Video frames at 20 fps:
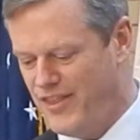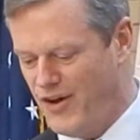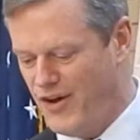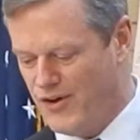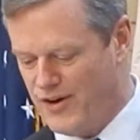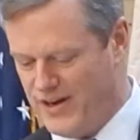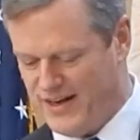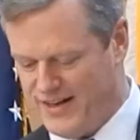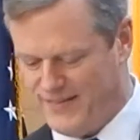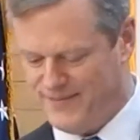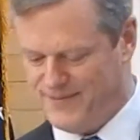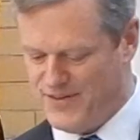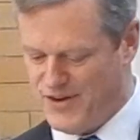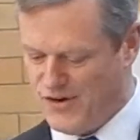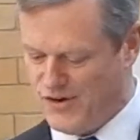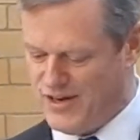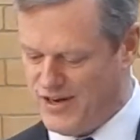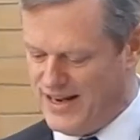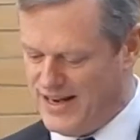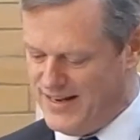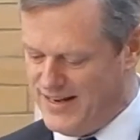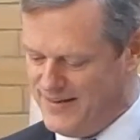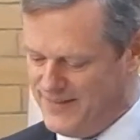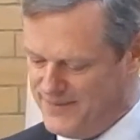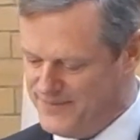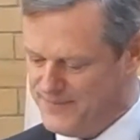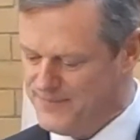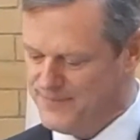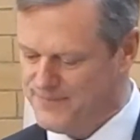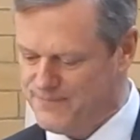noting, okay?
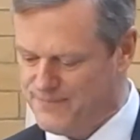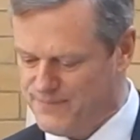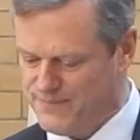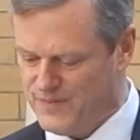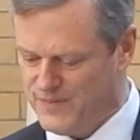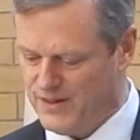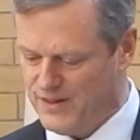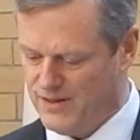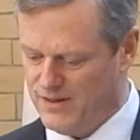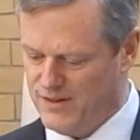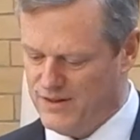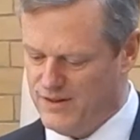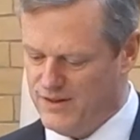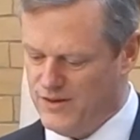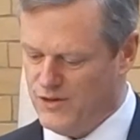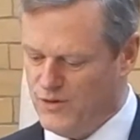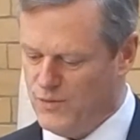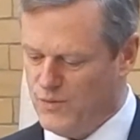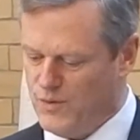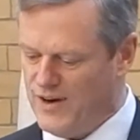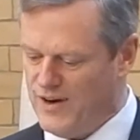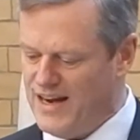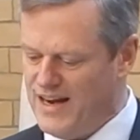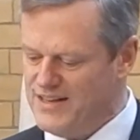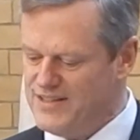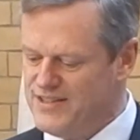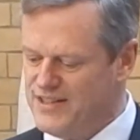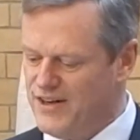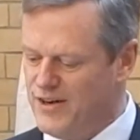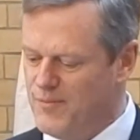
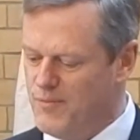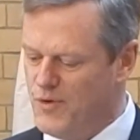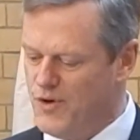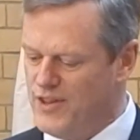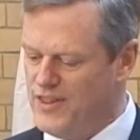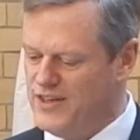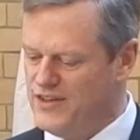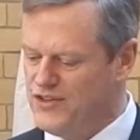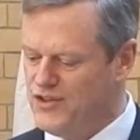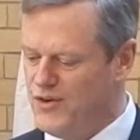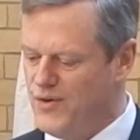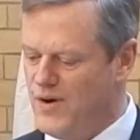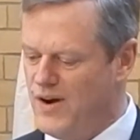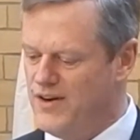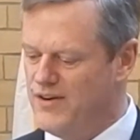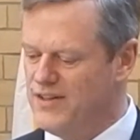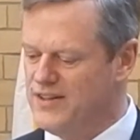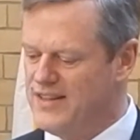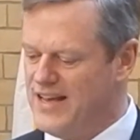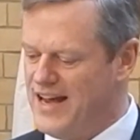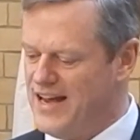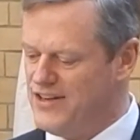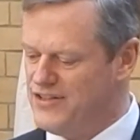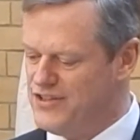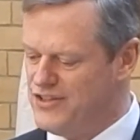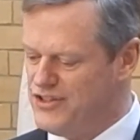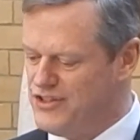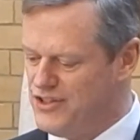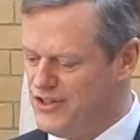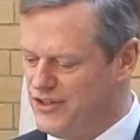Whereas there are more than
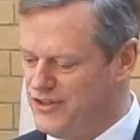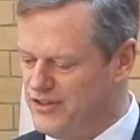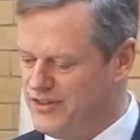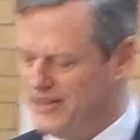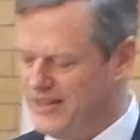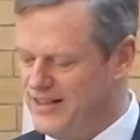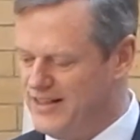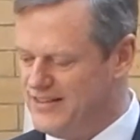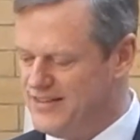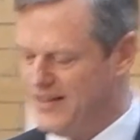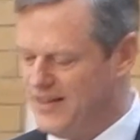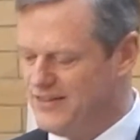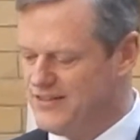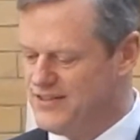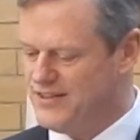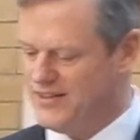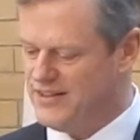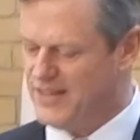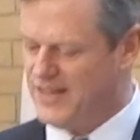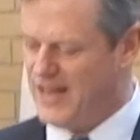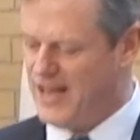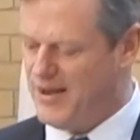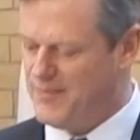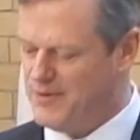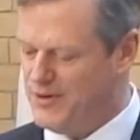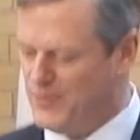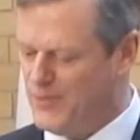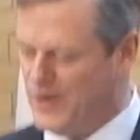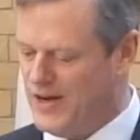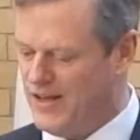200,000 children and adults in the
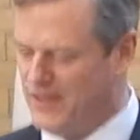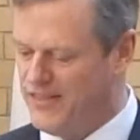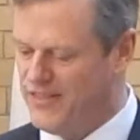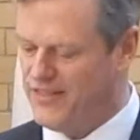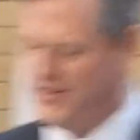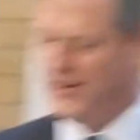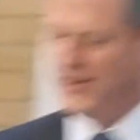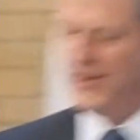Commonwealth